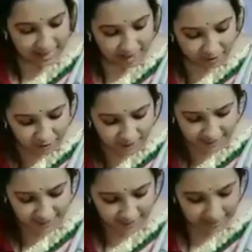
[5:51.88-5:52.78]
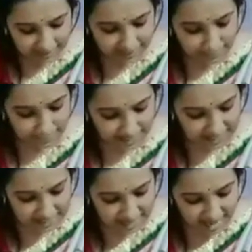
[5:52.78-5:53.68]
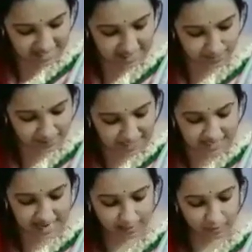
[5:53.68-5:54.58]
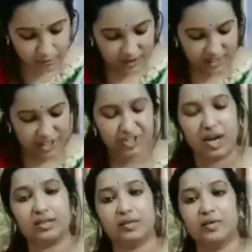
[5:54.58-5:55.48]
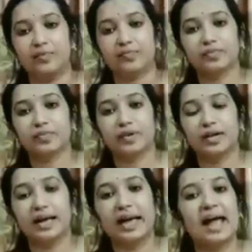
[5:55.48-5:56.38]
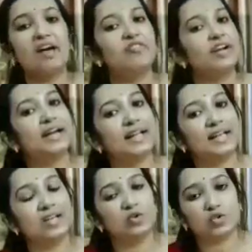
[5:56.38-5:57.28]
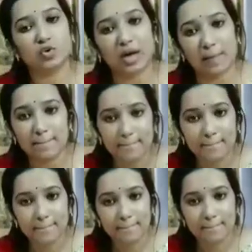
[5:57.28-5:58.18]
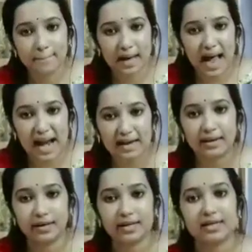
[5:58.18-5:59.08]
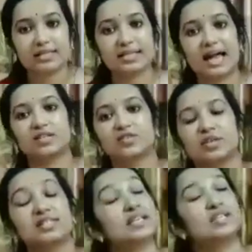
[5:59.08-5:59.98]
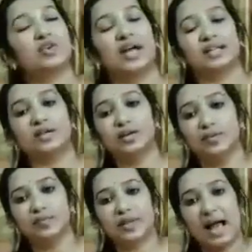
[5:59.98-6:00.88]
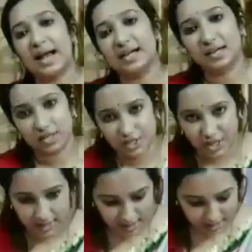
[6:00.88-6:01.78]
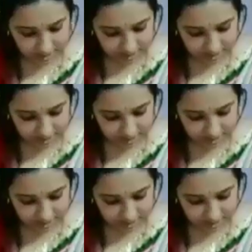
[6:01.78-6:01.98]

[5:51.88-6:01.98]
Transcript: Every day they met and spent time with each other. Every day they used to come and sat to, sit together and chat.